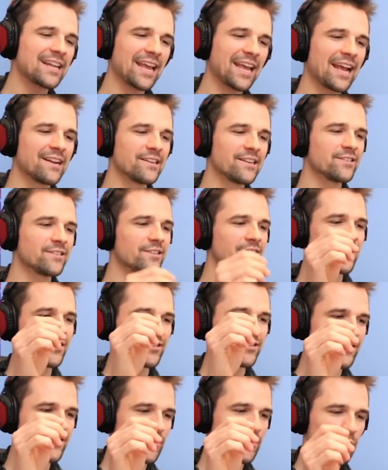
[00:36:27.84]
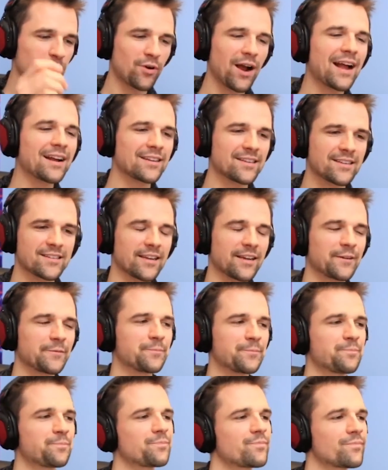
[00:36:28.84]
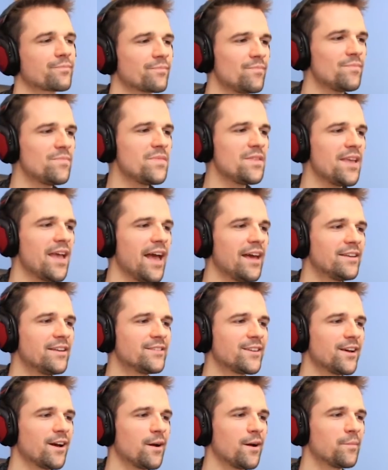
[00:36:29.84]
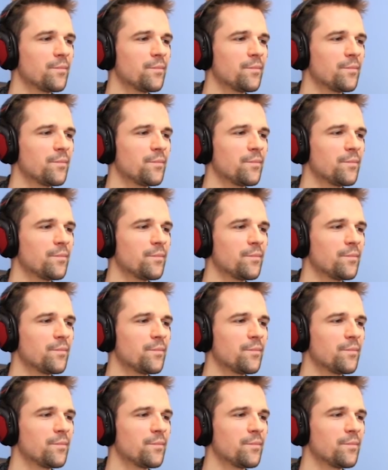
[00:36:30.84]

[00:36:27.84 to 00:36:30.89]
dedicated to practicing. And it